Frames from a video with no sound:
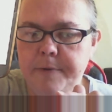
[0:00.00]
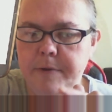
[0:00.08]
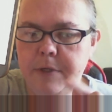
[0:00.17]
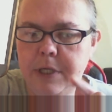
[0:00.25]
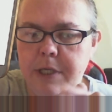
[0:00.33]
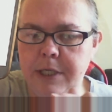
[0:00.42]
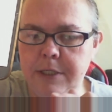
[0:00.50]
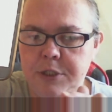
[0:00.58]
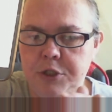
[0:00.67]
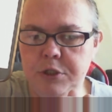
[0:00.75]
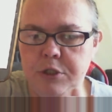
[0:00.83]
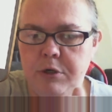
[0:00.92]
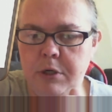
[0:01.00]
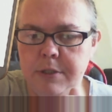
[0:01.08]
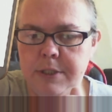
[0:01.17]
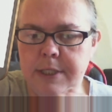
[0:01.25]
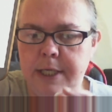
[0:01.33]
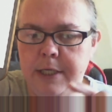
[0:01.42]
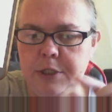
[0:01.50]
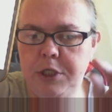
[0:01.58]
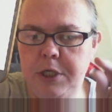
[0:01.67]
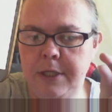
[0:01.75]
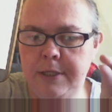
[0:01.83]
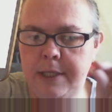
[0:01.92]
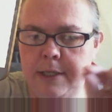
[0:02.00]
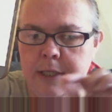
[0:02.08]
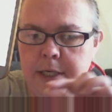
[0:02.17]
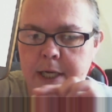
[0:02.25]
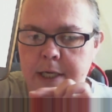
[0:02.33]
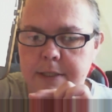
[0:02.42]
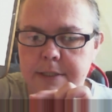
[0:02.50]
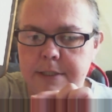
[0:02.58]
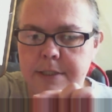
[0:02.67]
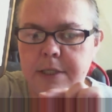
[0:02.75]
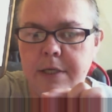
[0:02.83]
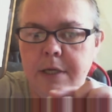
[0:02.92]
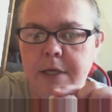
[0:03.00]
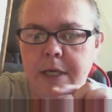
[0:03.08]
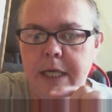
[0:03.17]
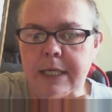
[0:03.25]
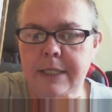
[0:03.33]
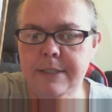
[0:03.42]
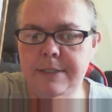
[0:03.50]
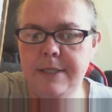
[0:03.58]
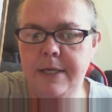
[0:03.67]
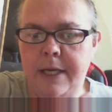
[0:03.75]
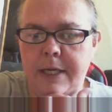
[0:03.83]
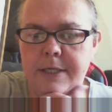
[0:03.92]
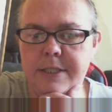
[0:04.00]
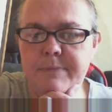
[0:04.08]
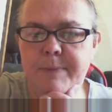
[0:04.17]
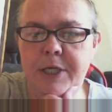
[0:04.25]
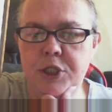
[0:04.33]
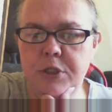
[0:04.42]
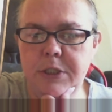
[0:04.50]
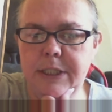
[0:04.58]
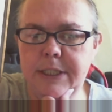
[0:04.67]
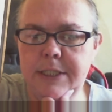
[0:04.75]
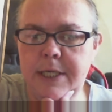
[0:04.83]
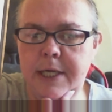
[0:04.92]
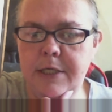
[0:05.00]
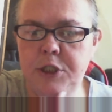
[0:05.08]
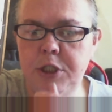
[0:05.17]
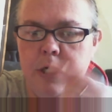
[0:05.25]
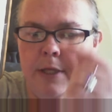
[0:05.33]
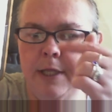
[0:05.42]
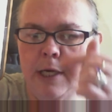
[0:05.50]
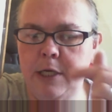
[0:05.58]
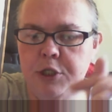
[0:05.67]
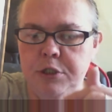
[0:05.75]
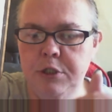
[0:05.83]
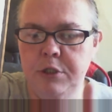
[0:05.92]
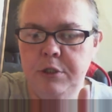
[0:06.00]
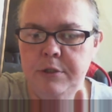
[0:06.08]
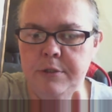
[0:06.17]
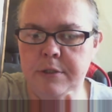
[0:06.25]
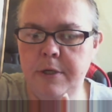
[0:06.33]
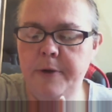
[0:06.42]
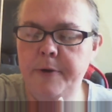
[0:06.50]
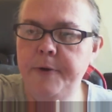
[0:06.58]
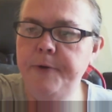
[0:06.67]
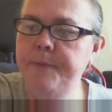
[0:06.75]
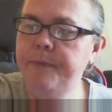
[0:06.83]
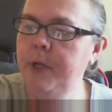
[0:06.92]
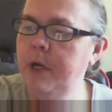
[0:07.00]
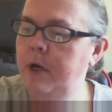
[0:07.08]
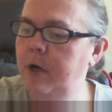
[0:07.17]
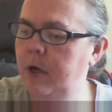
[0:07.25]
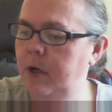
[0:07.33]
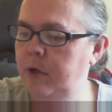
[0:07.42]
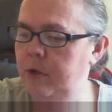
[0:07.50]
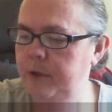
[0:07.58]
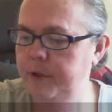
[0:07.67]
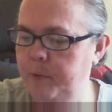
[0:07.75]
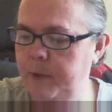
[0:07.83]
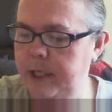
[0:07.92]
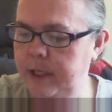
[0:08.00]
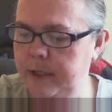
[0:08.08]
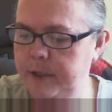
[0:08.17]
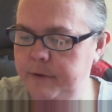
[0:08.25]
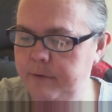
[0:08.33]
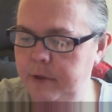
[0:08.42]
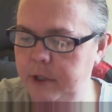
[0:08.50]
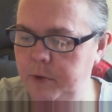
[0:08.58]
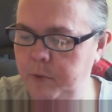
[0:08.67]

is just cross stitch, and then the next is a specialty stitch, and then it just goes all the way through